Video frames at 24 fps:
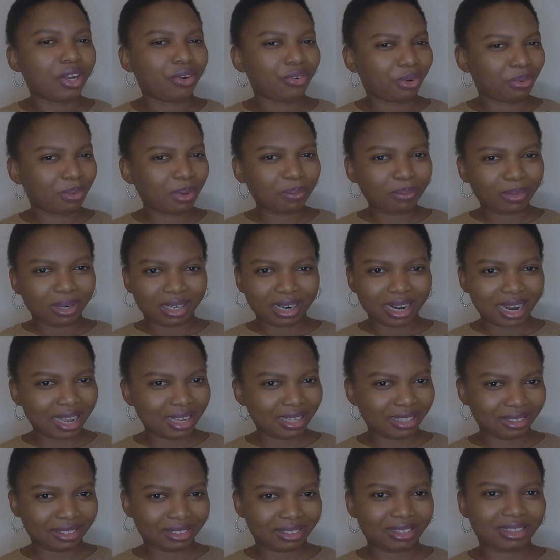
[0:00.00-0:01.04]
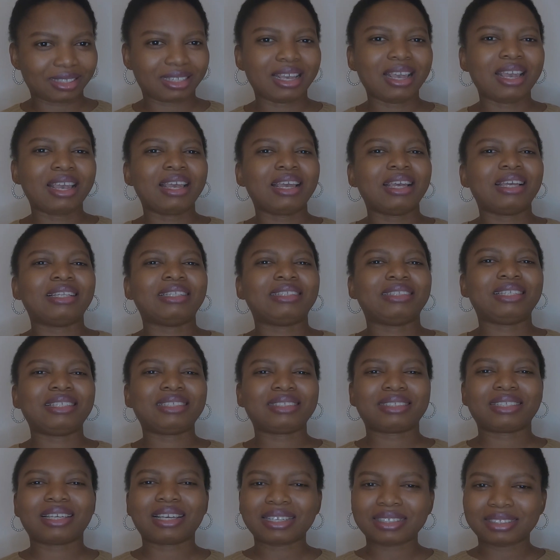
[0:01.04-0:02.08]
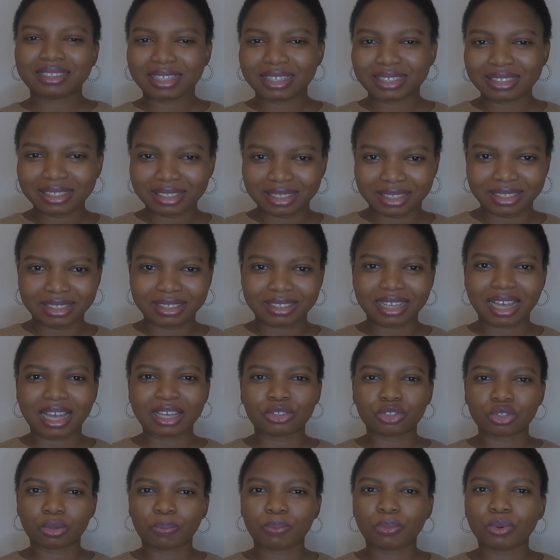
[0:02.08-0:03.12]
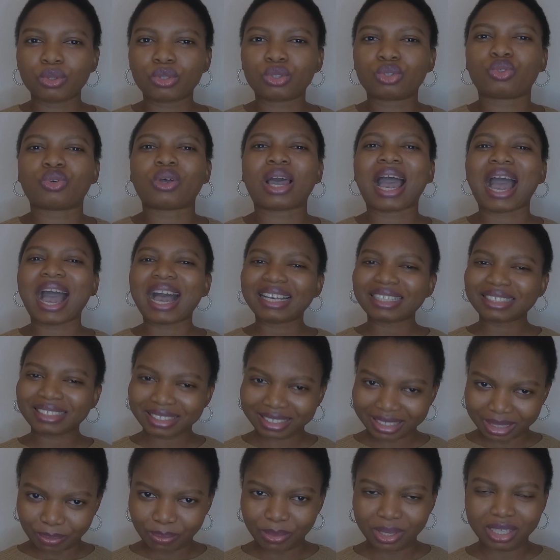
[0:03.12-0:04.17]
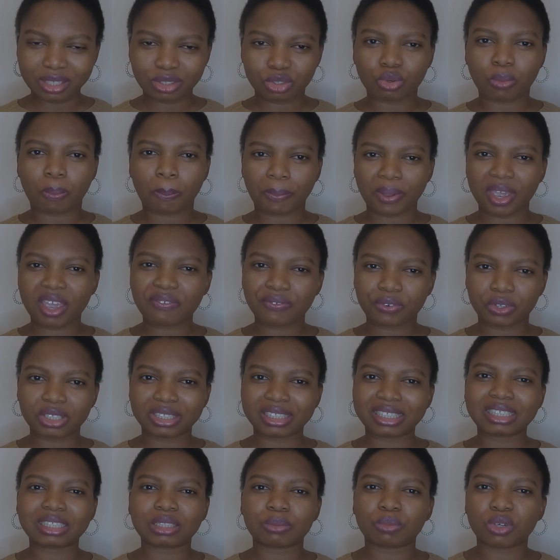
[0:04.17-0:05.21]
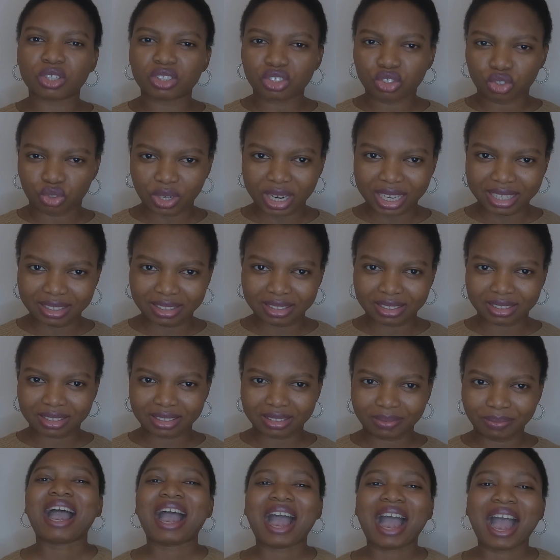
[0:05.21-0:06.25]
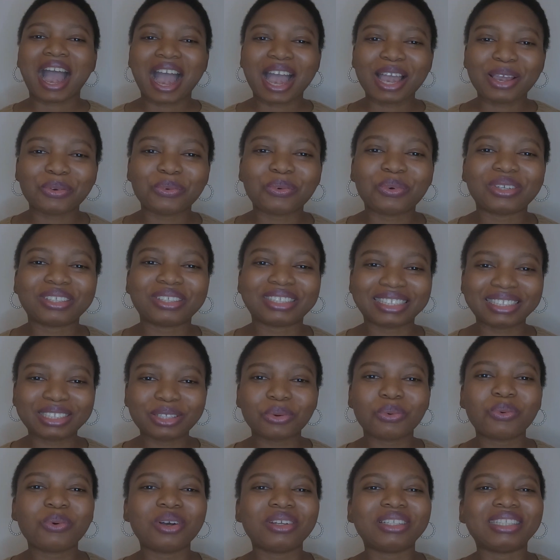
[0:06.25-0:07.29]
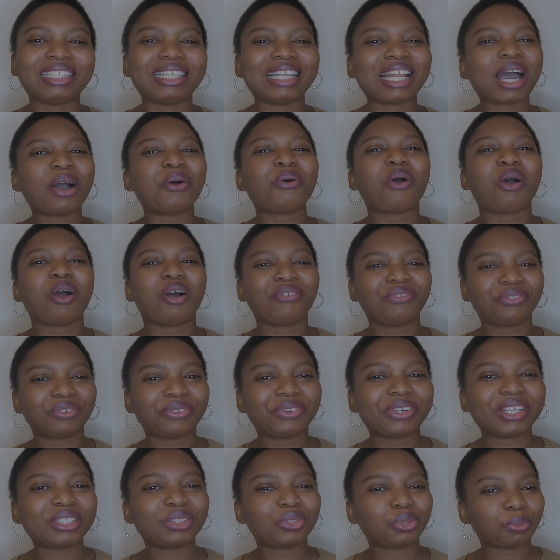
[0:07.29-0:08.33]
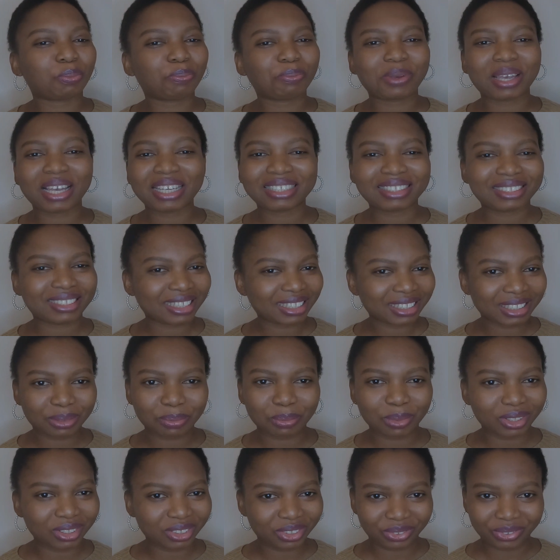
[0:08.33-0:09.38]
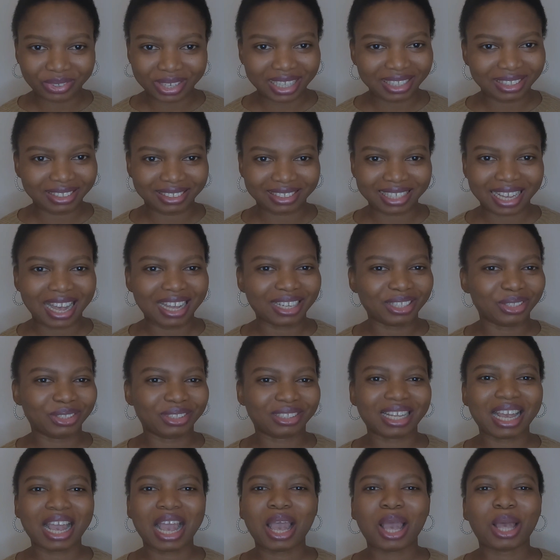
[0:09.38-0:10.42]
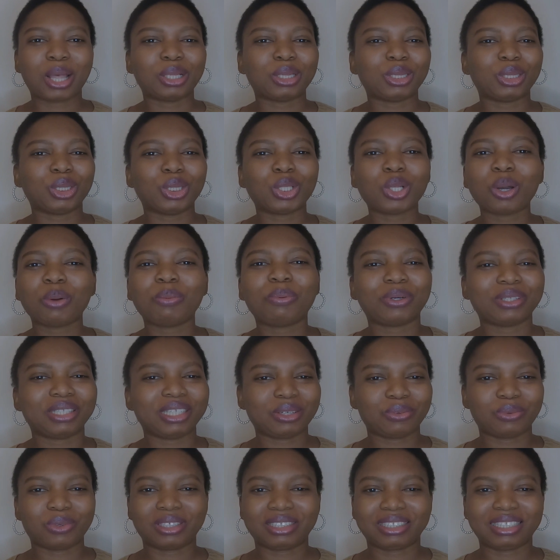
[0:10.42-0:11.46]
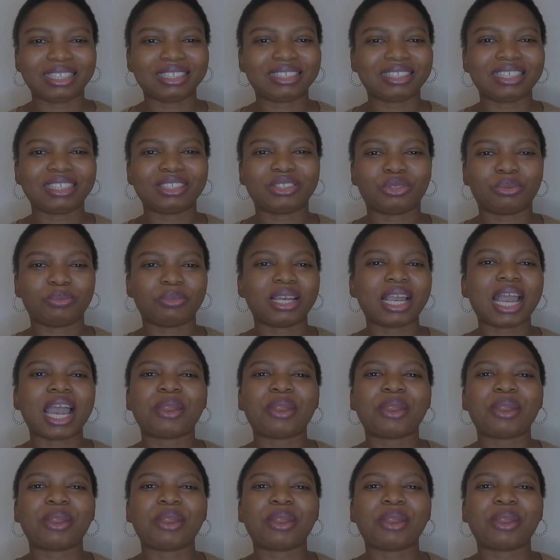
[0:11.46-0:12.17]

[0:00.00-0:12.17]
Remember, guys, these agencies are supposed to ask me to pay for 6 months rent. I was the one now offering to pay 6 months rent, and nobody was listening to me.